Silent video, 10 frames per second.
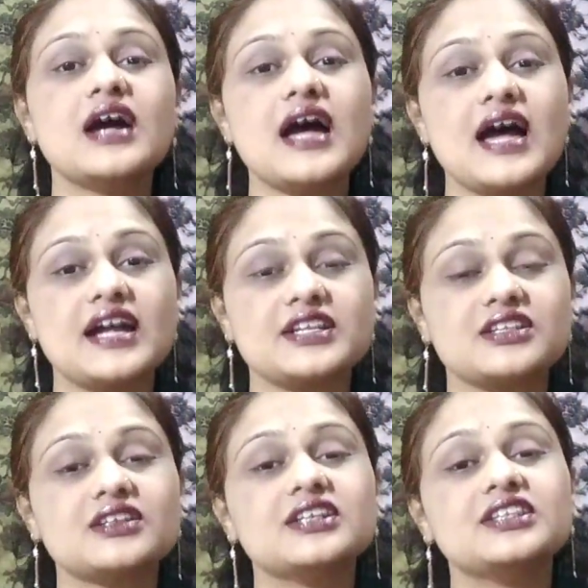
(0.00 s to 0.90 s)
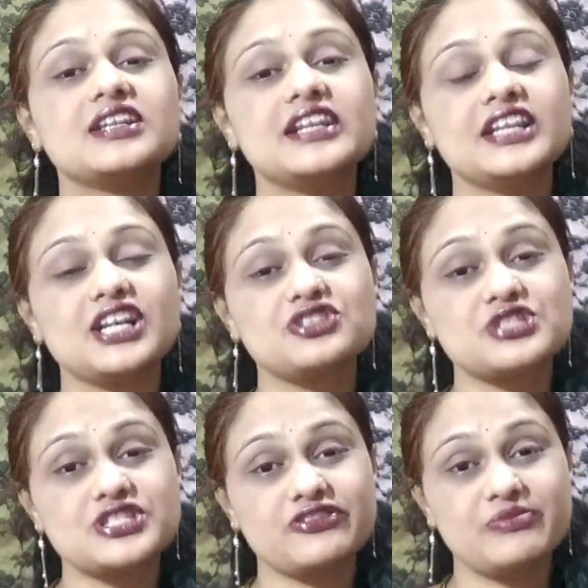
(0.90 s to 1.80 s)
And the clinic address
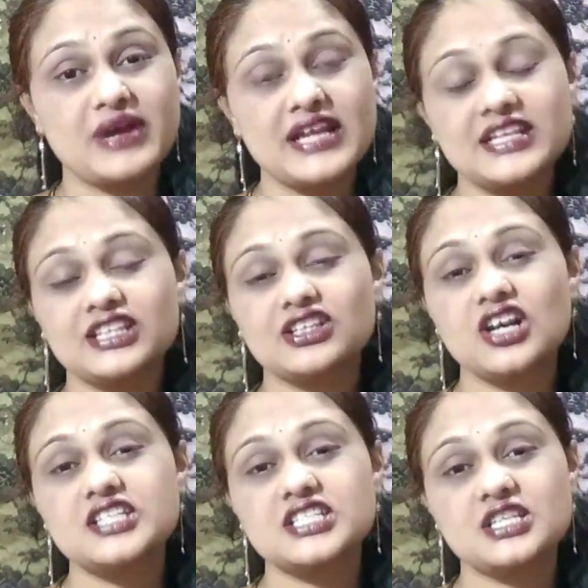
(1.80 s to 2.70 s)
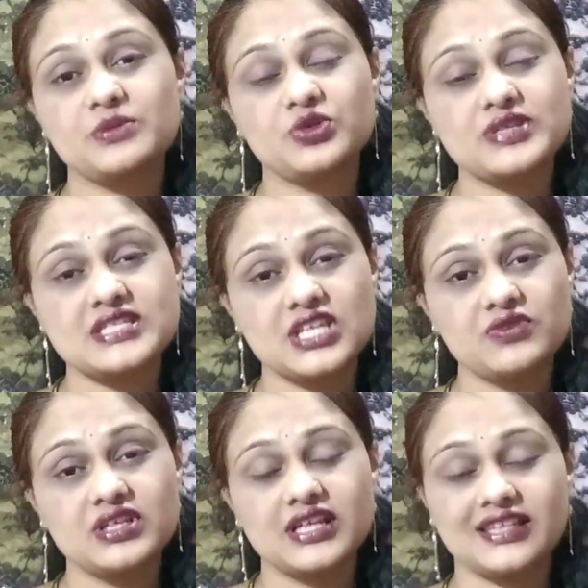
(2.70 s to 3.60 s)
of mine and the contact number is
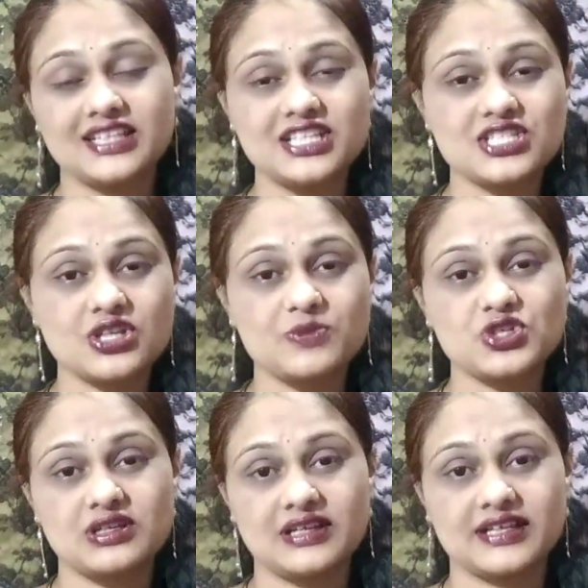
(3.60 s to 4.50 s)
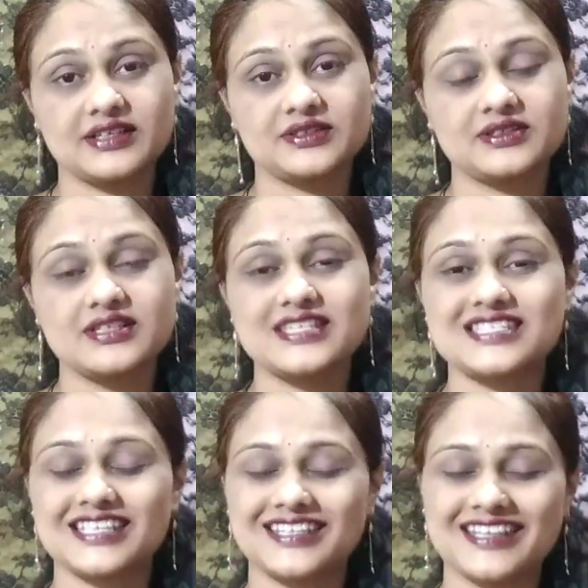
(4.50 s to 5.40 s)
given in the description link.
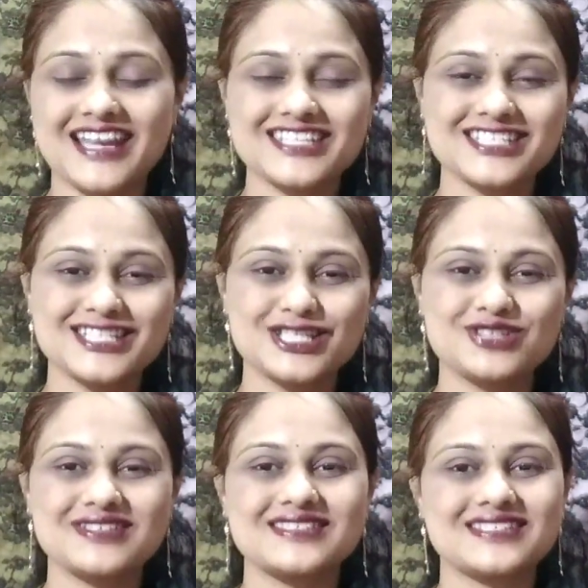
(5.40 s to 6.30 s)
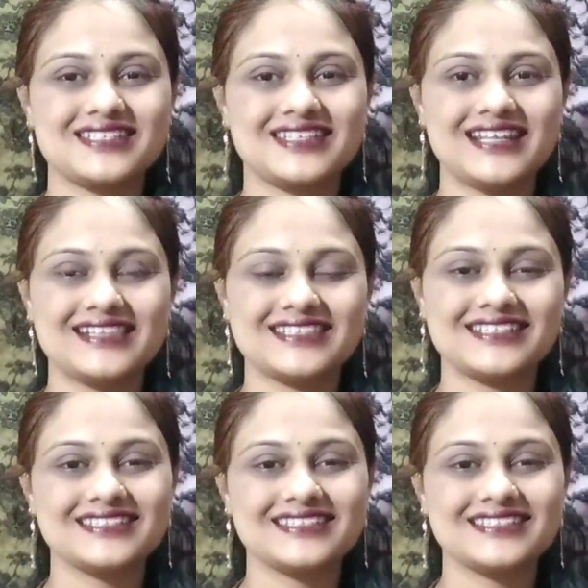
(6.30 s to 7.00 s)
Stay connected to stay healthy.